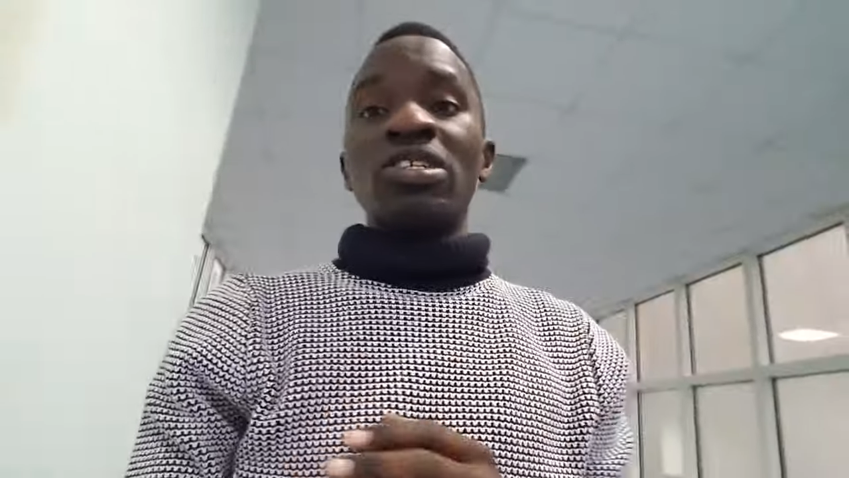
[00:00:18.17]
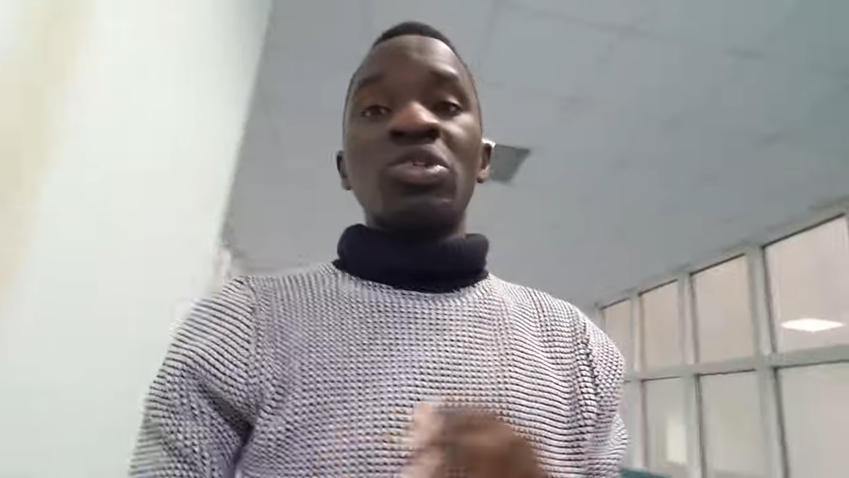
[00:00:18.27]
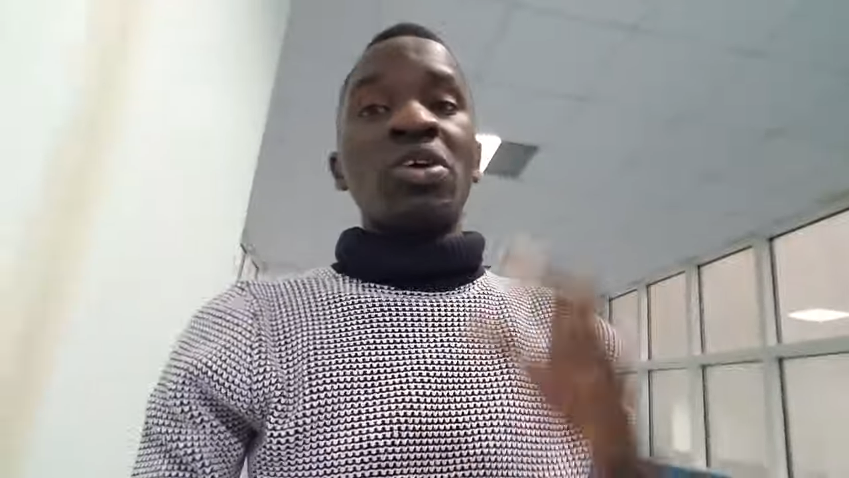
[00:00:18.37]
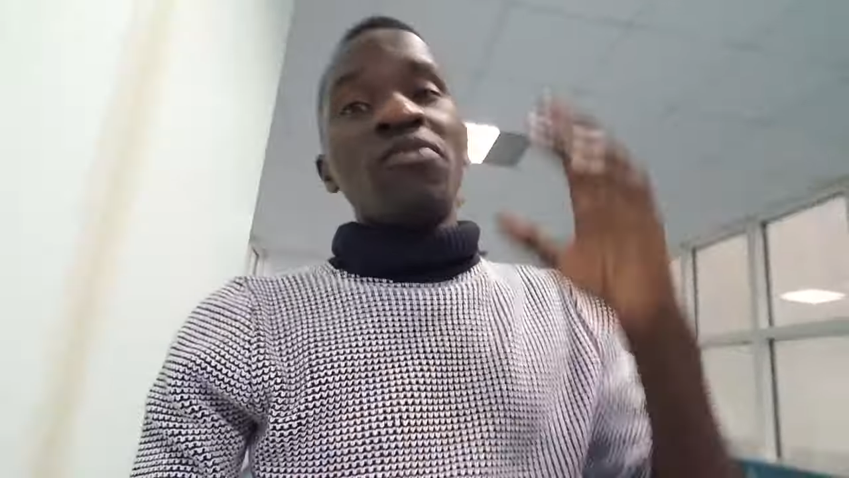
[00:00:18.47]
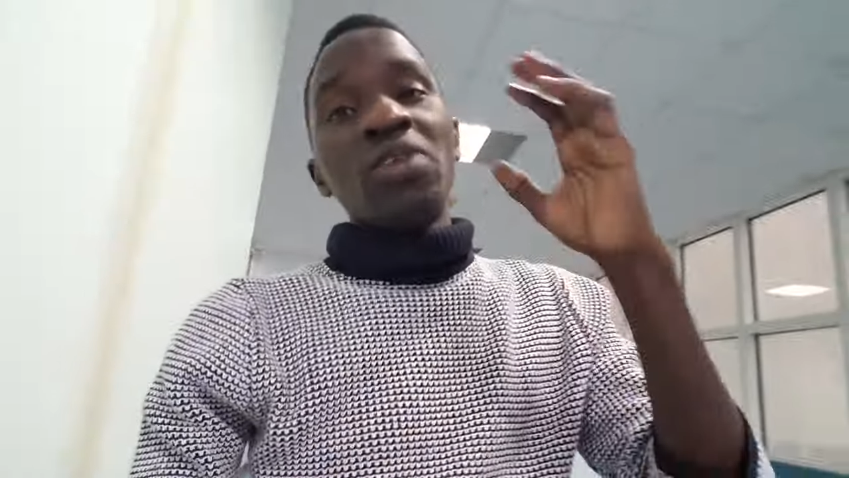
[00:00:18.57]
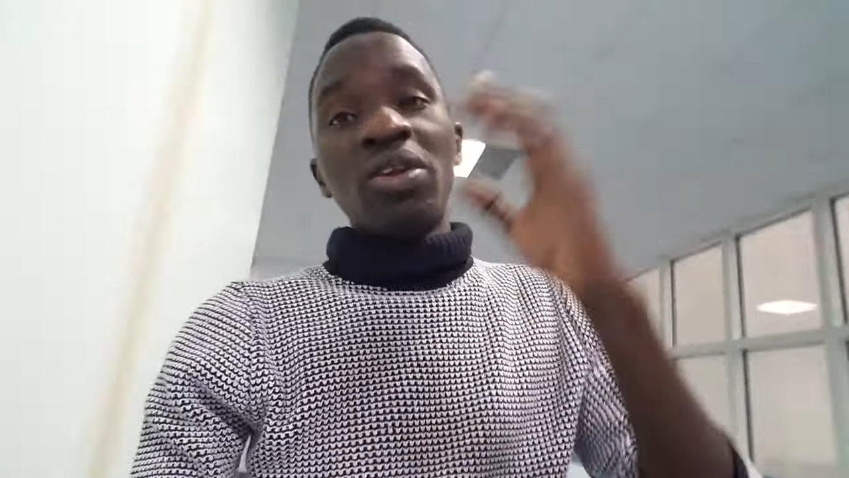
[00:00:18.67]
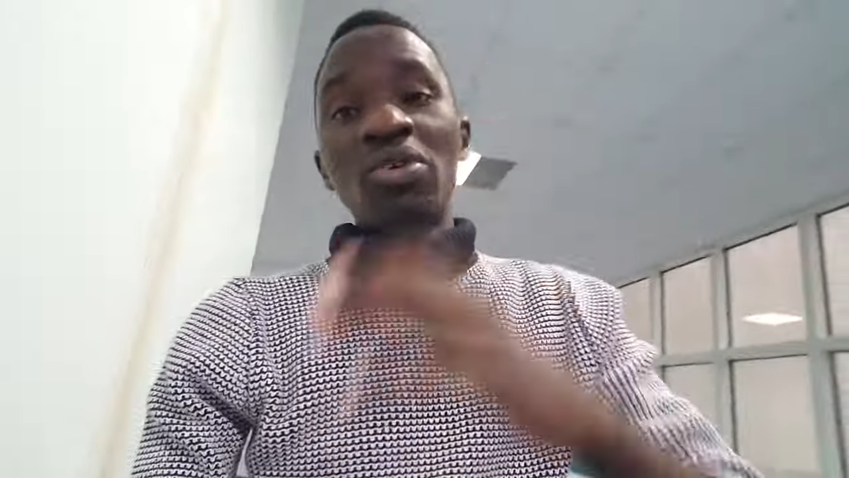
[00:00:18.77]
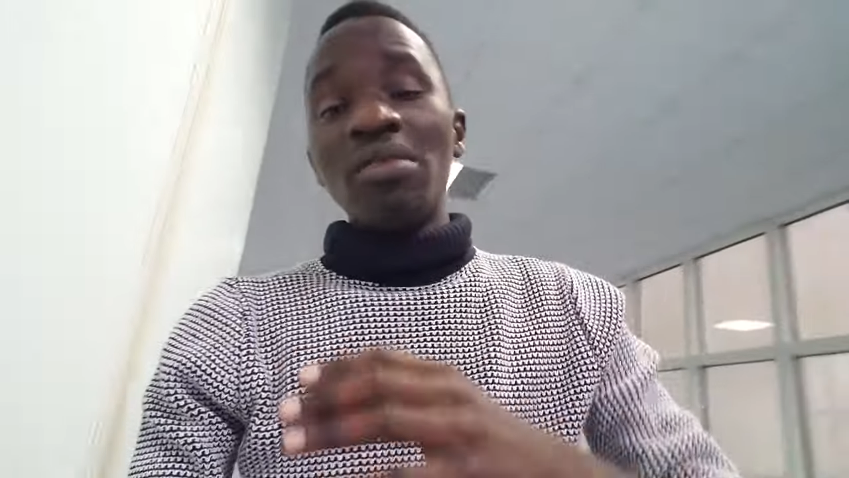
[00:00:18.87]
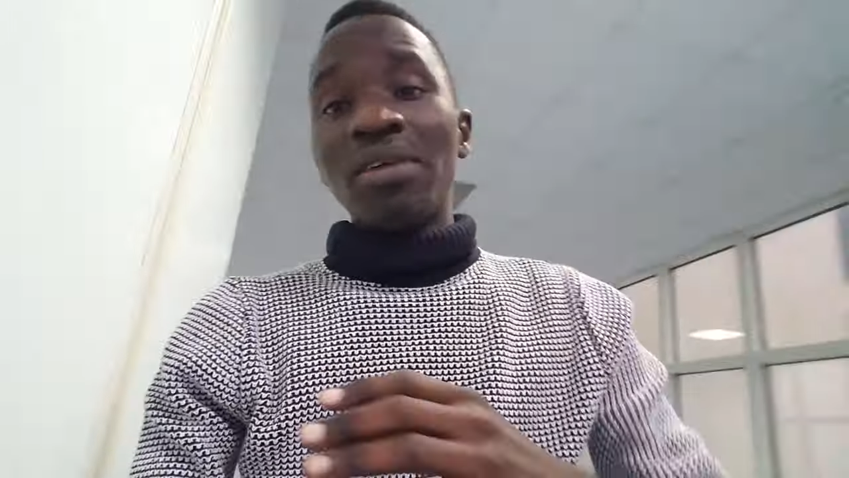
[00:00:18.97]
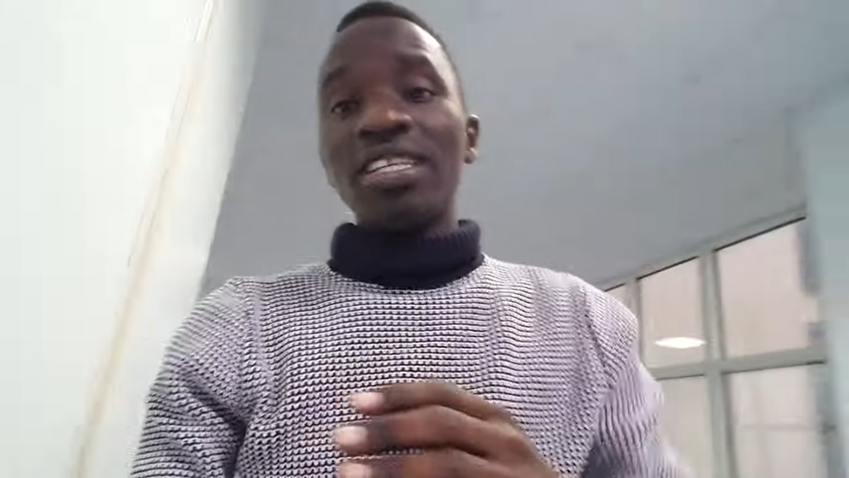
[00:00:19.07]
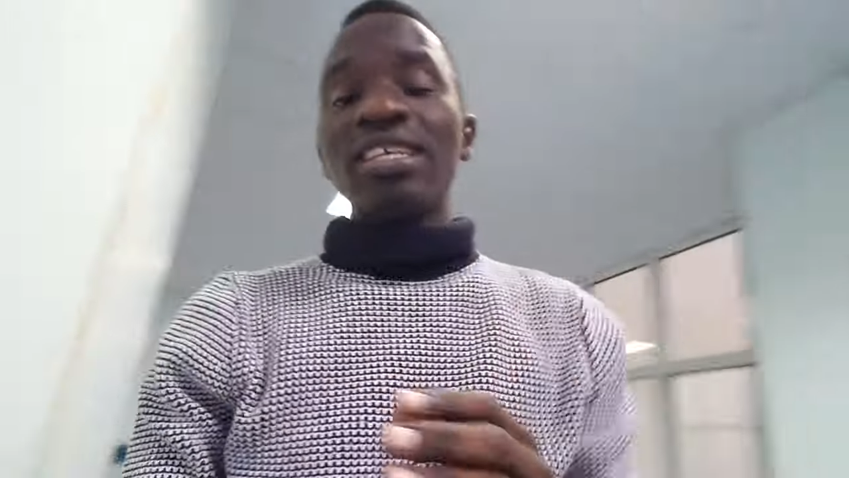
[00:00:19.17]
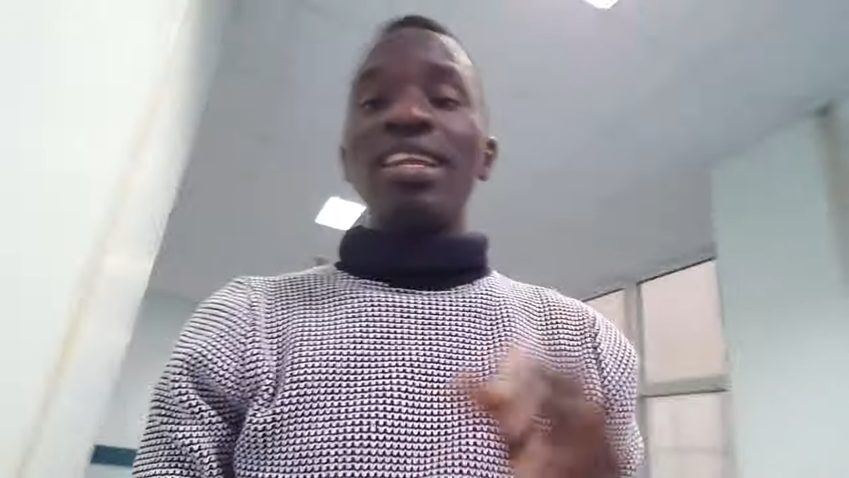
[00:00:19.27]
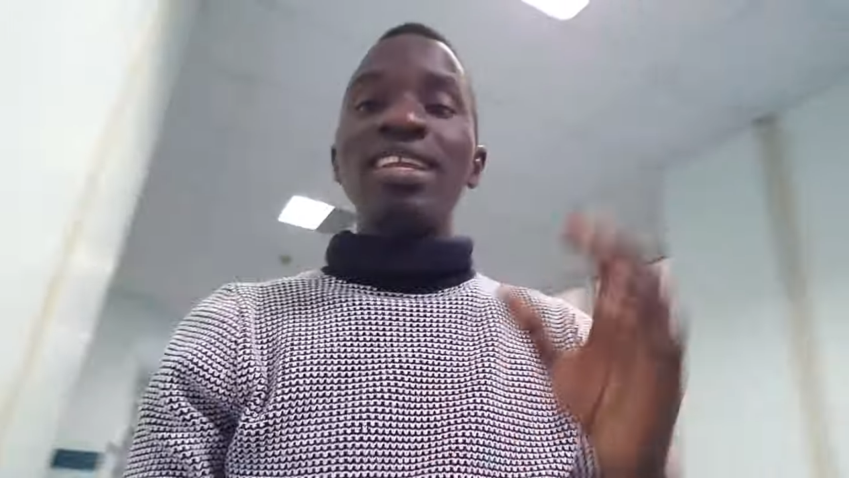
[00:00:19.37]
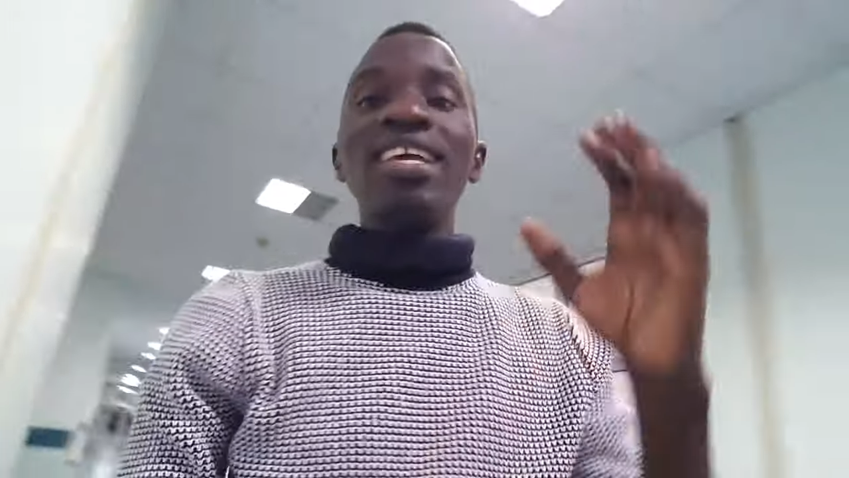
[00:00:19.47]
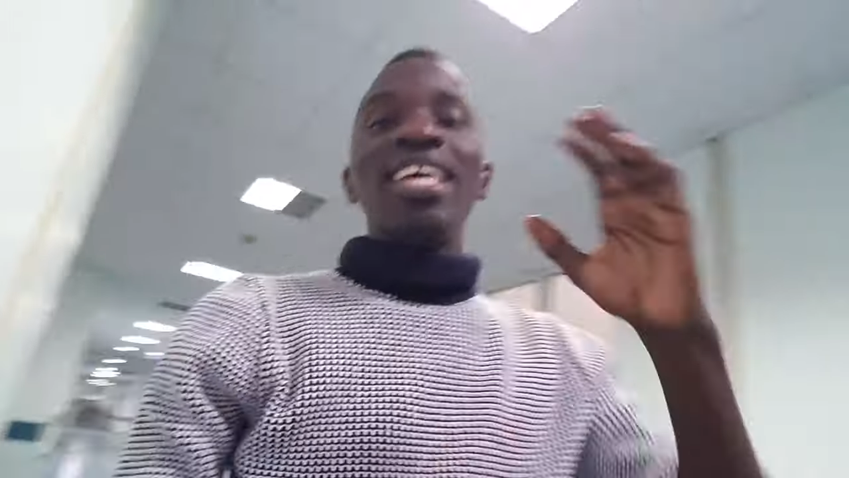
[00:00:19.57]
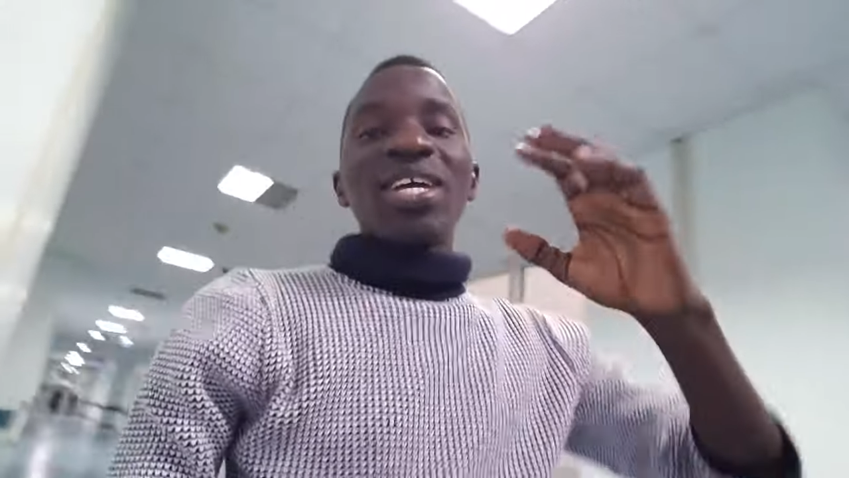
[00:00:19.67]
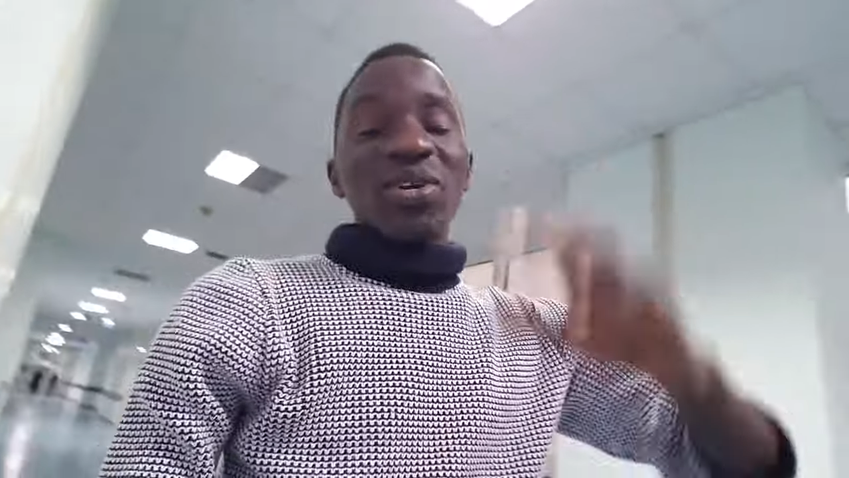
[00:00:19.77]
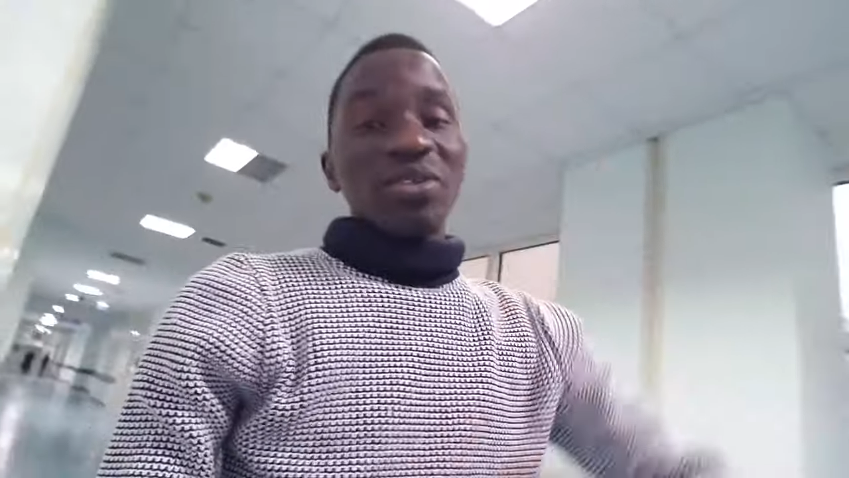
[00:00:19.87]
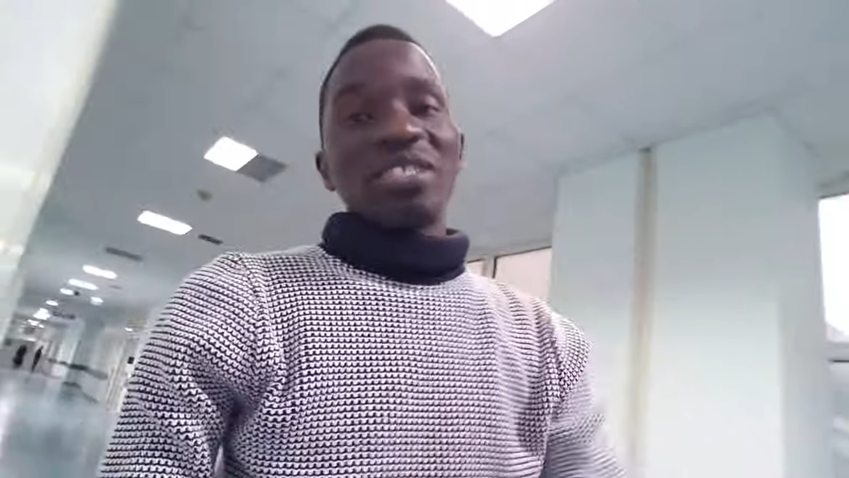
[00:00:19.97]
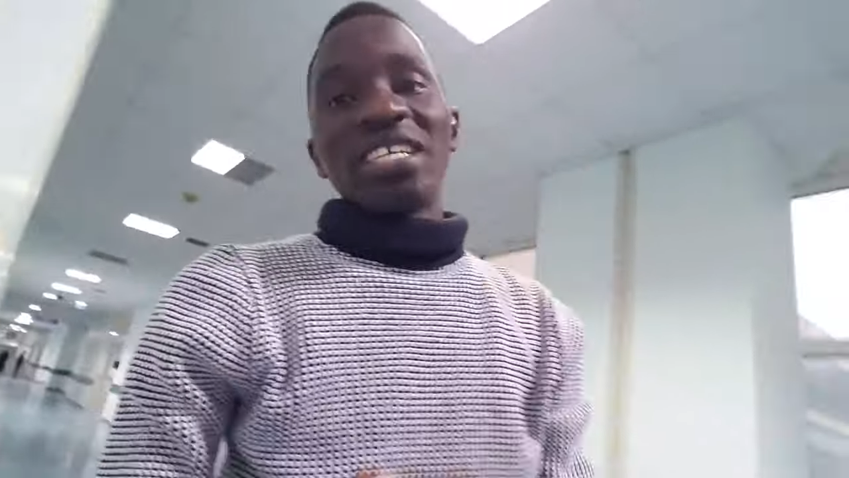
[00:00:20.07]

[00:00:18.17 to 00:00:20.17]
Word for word: So if you're new in my channel, consider